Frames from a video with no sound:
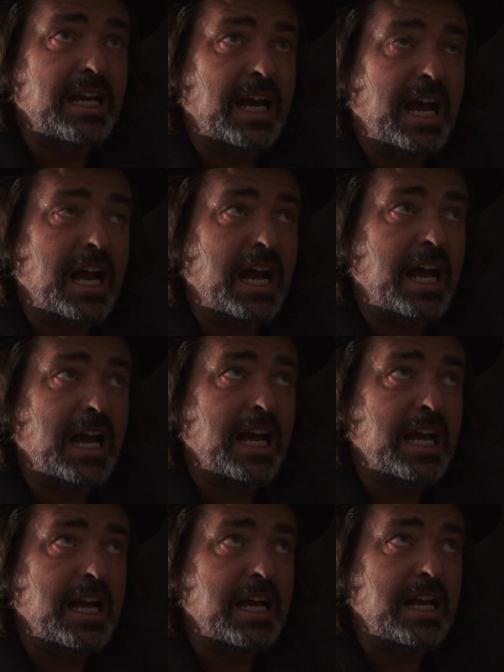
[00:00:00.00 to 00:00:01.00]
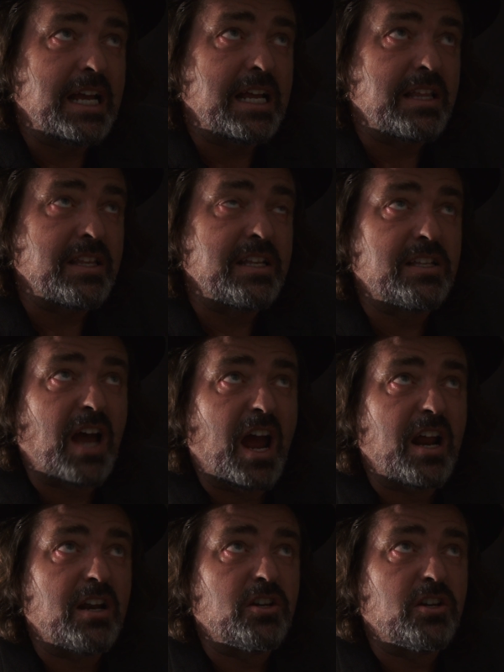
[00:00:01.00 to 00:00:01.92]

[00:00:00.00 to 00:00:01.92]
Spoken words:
the entire